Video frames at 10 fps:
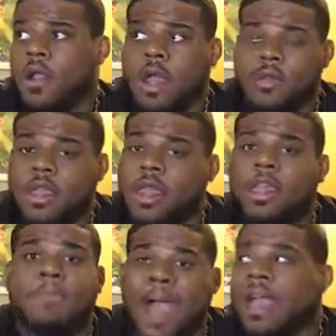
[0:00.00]
I'm still in
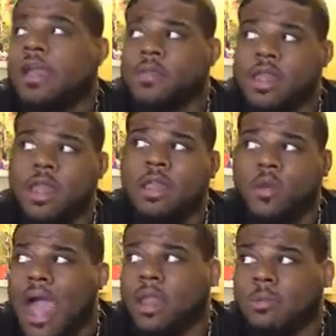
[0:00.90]
your pocket. I'm still in your
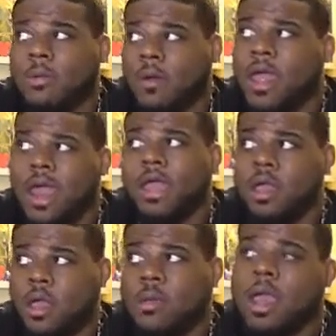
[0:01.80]
wallet, my boy. Like,
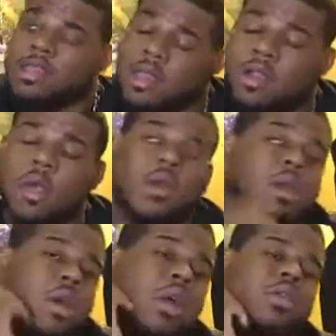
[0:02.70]
I still know what's
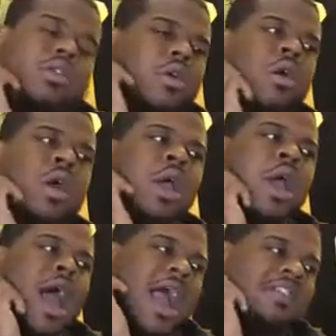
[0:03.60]
going on. So
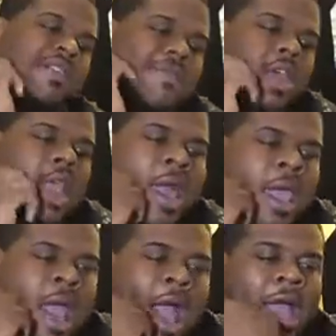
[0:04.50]
I just feel like
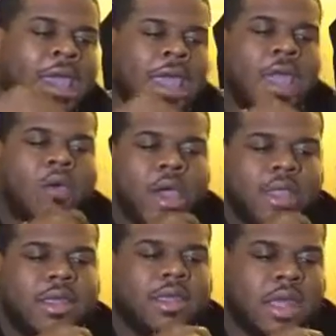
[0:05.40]
I can't wait
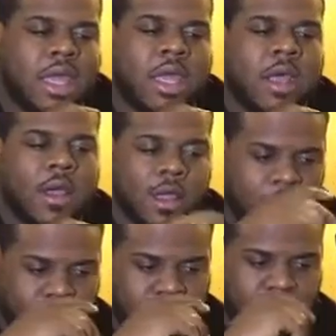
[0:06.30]
to see
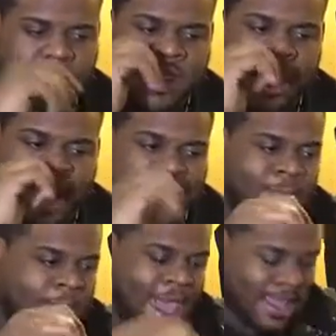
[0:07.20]
the
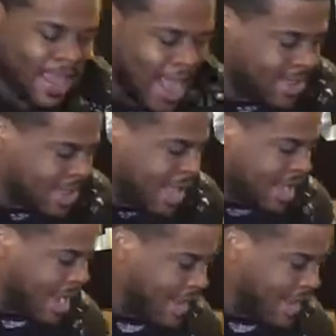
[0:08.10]
impact that I think and I